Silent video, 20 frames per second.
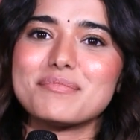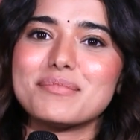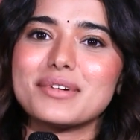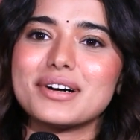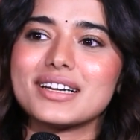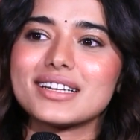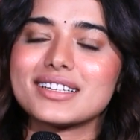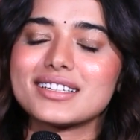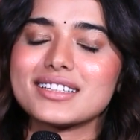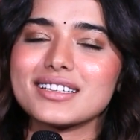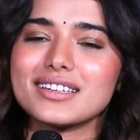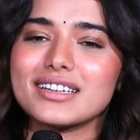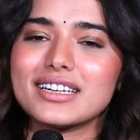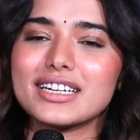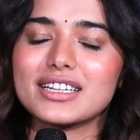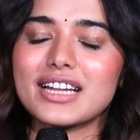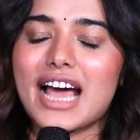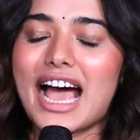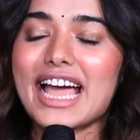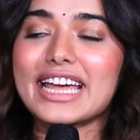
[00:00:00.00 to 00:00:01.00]
But
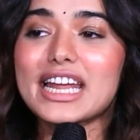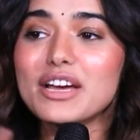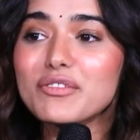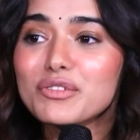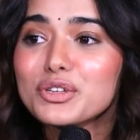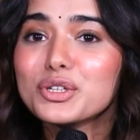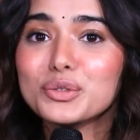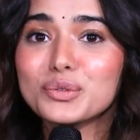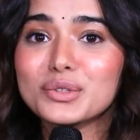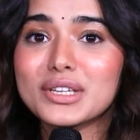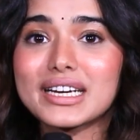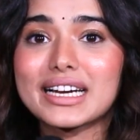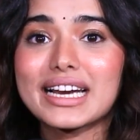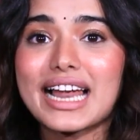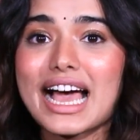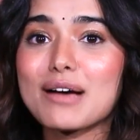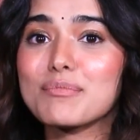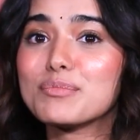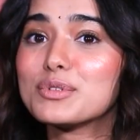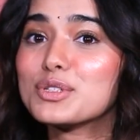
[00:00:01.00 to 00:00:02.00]
I never knew that
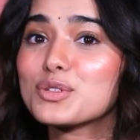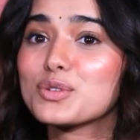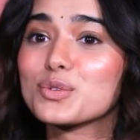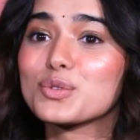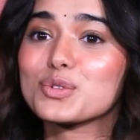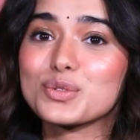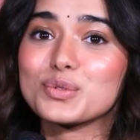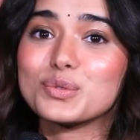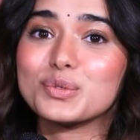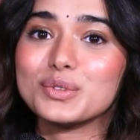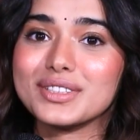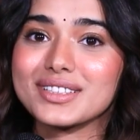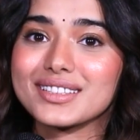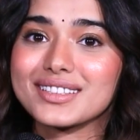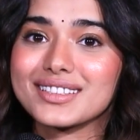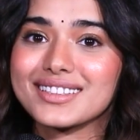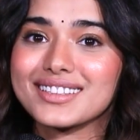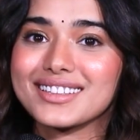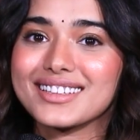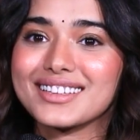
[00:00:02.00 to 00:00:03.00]
it'll happen so soon,
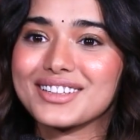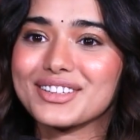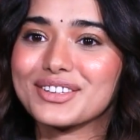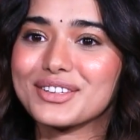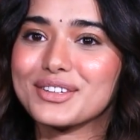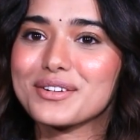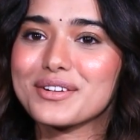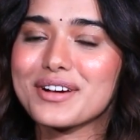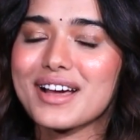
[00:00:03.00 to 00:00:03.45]
you know.